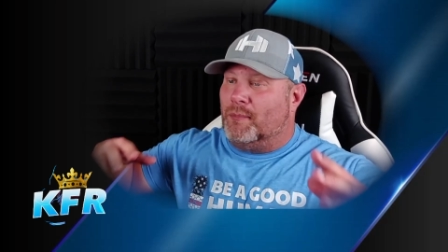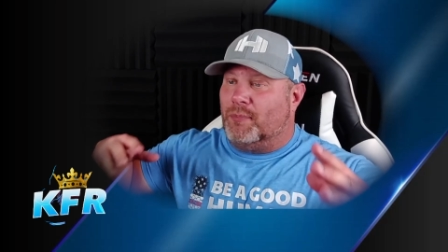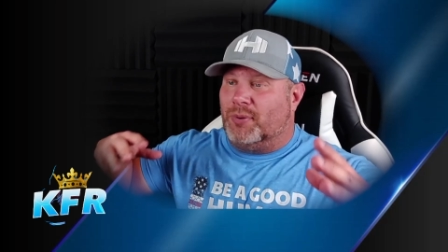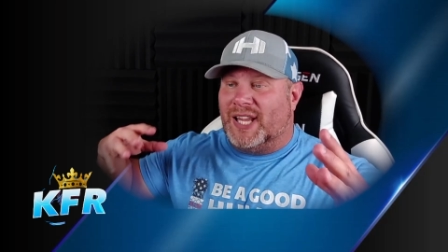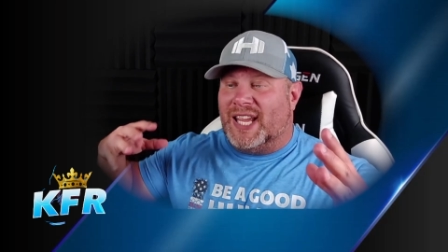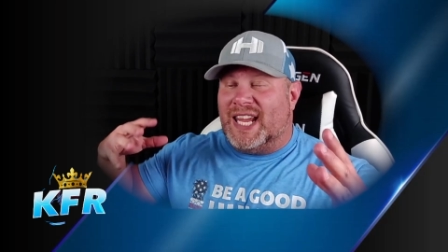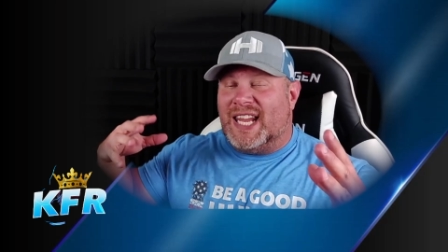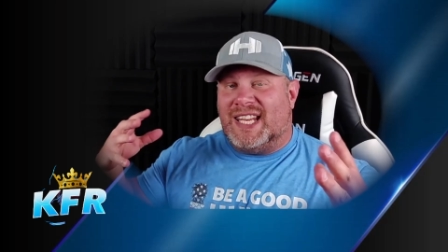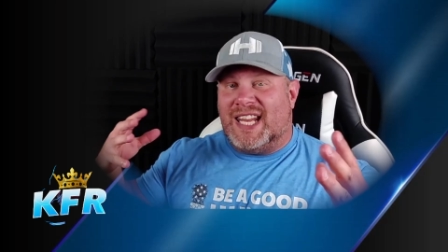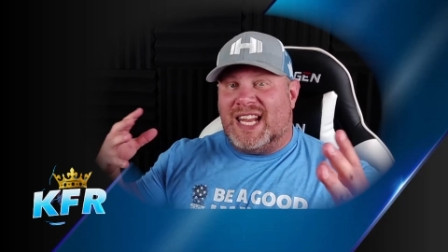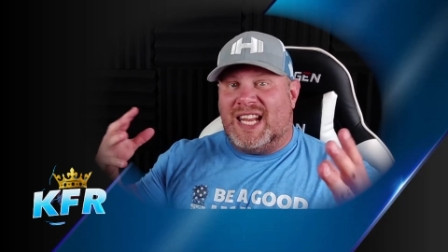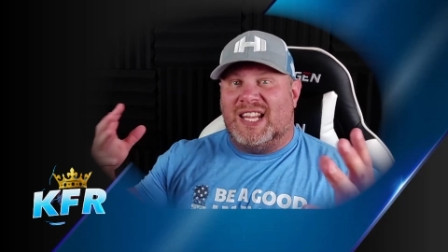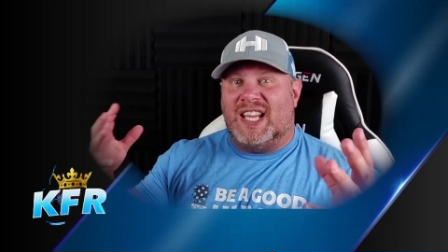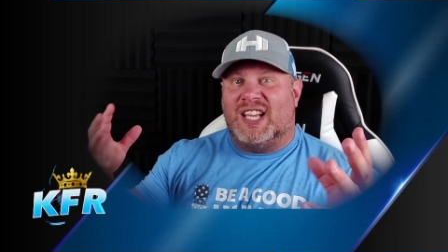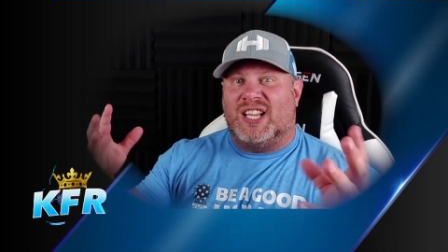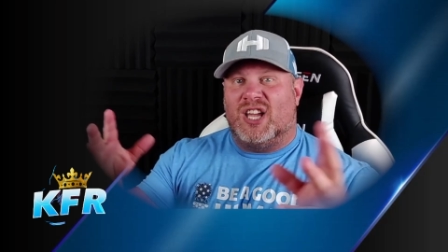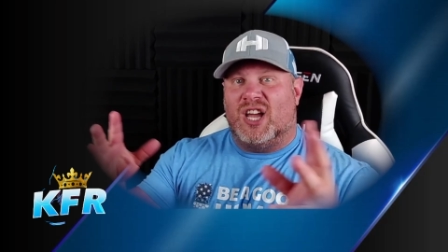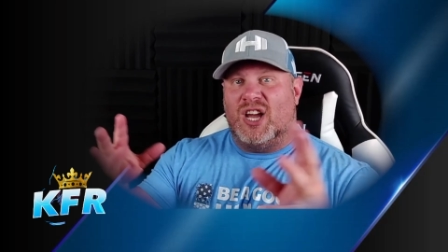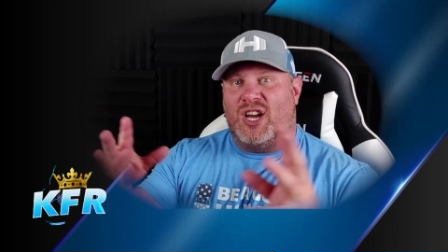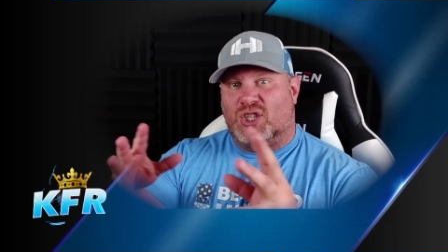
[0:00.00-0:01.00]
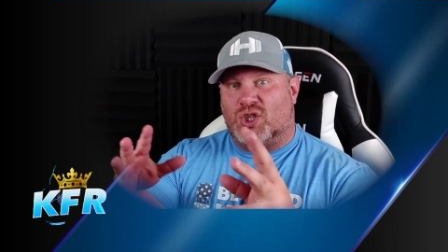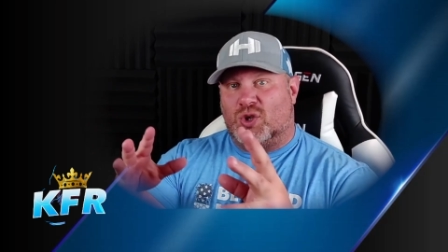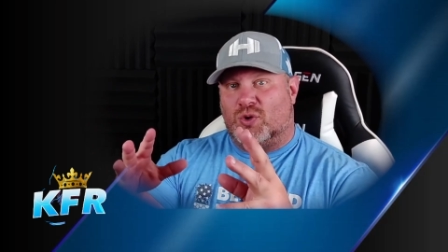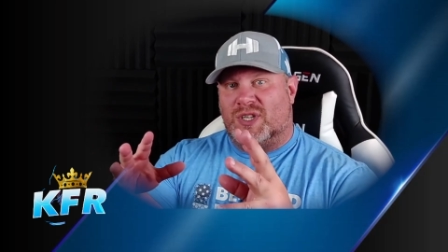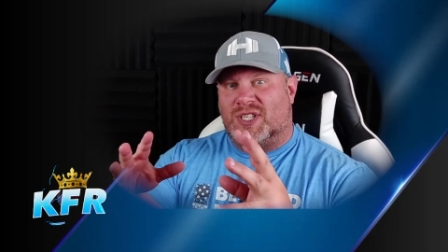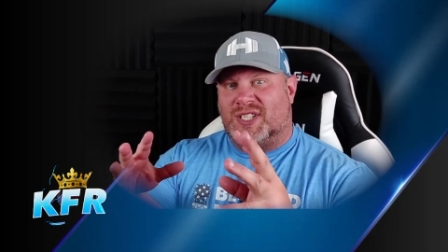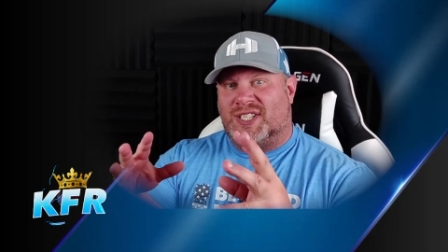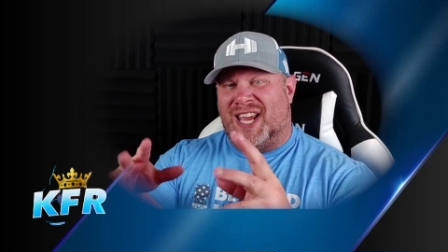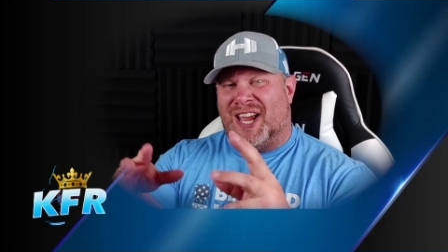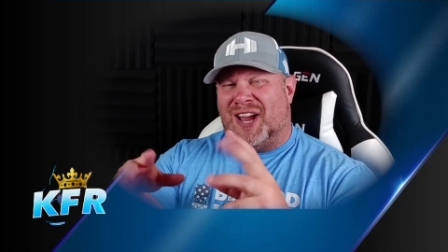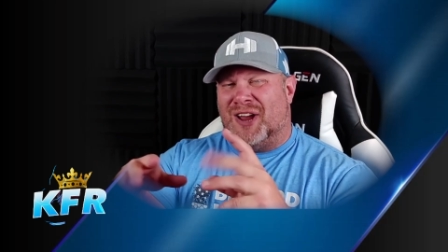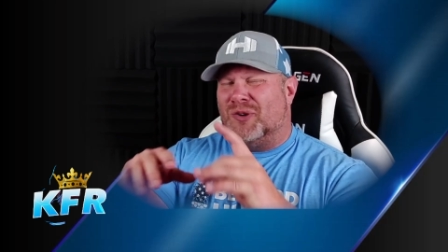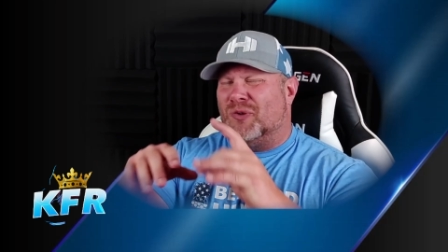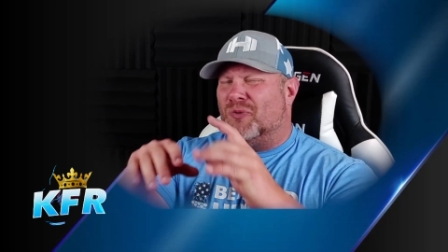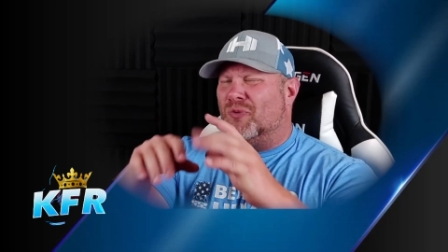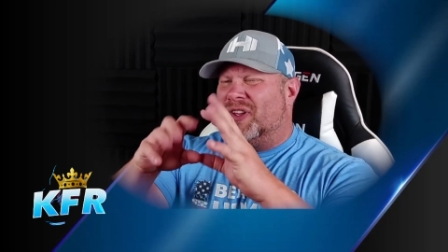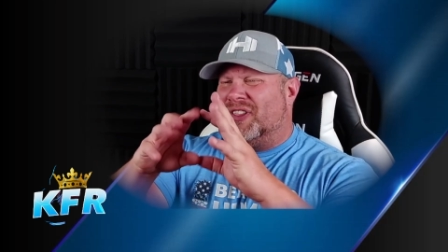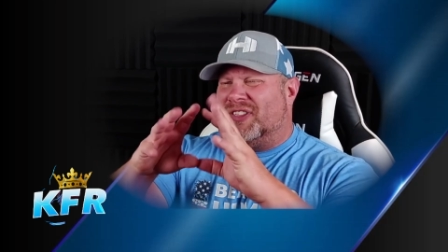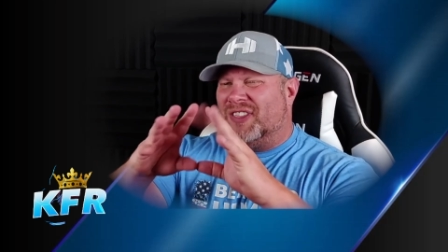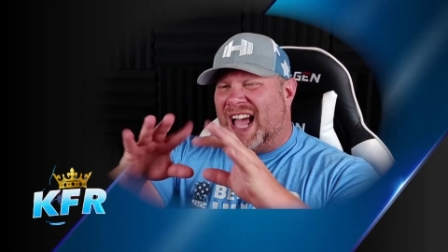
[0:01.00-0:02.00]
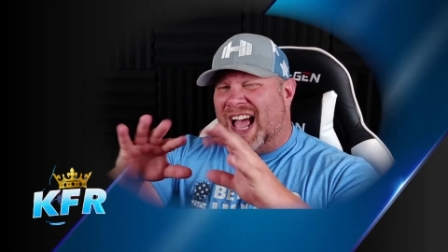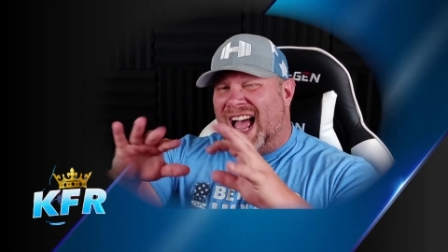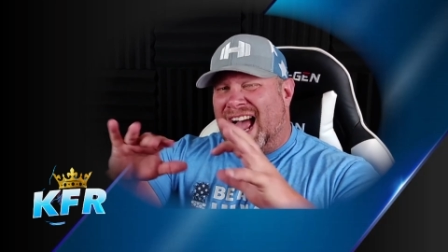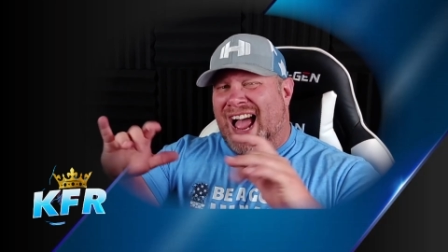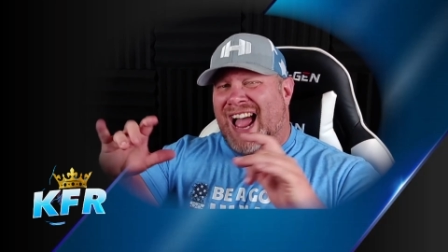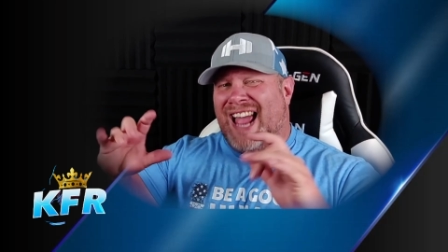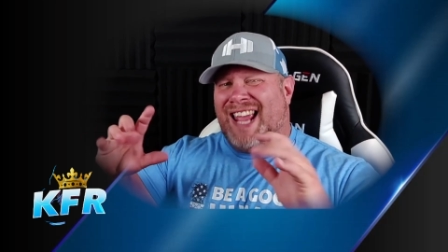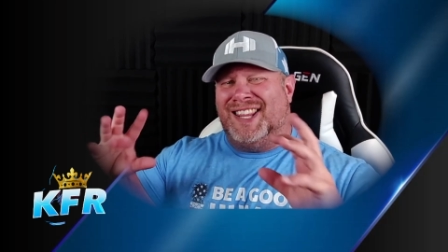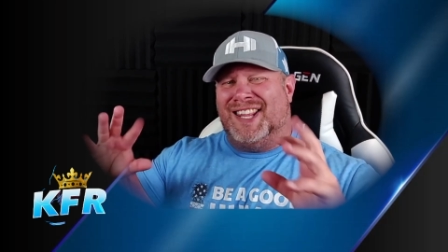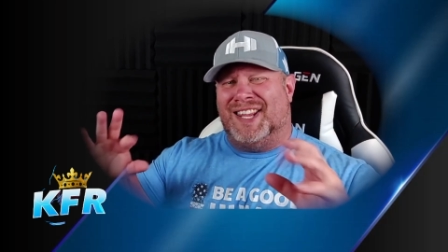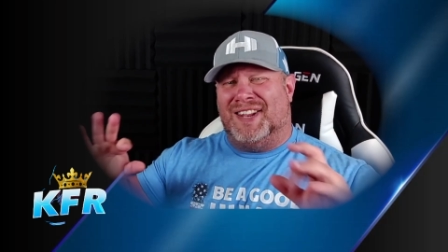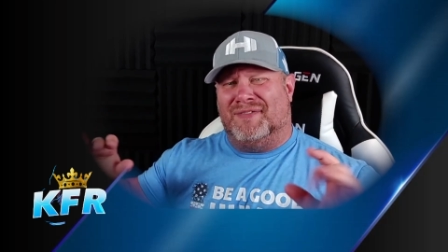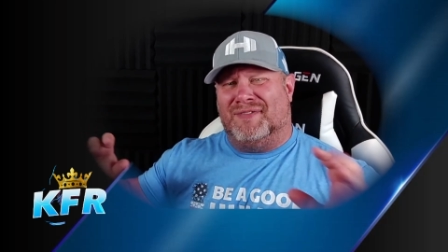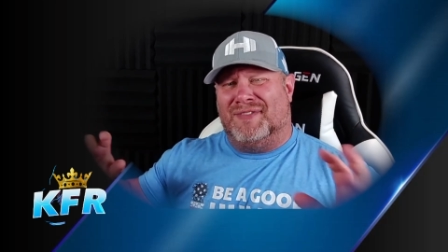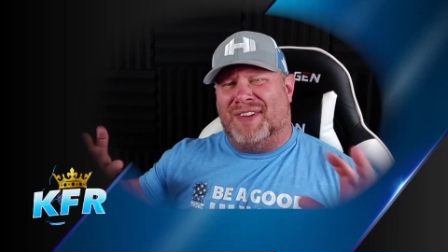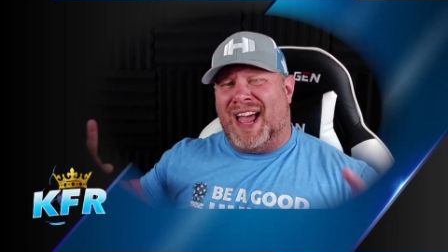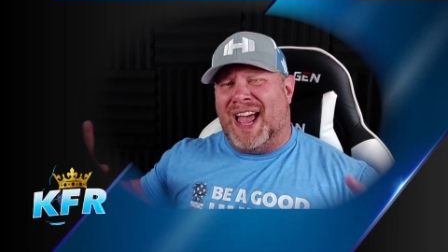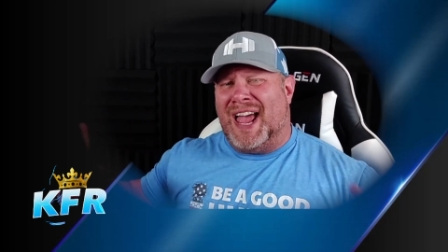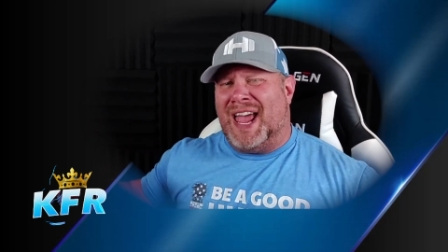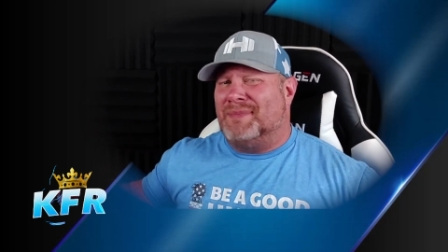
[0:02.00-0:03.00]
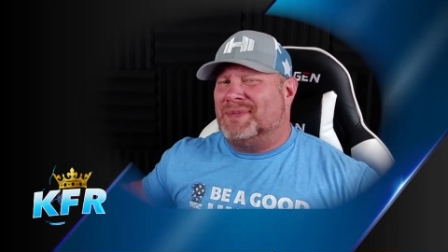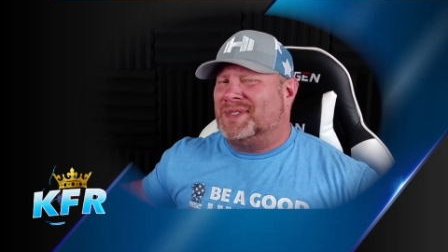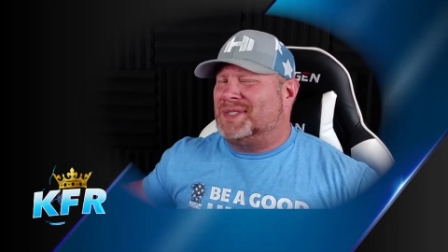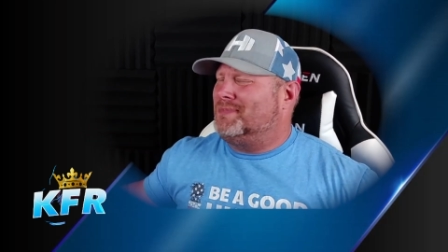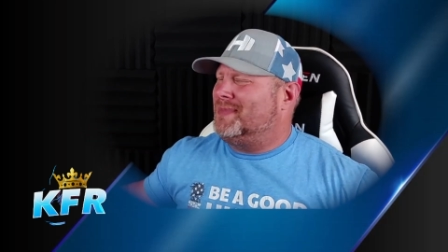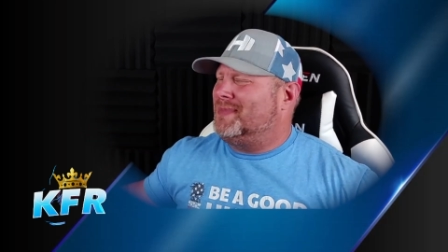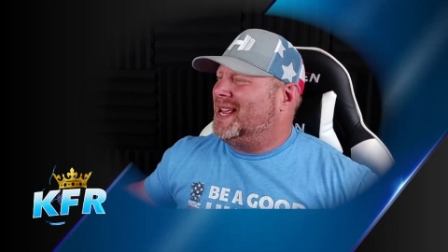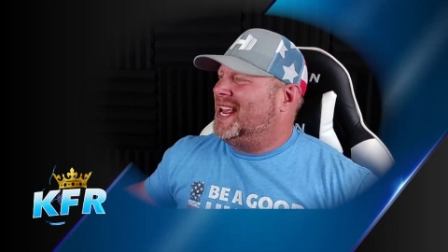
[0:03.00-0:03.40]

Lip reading: Blending the country sound with the island vibes,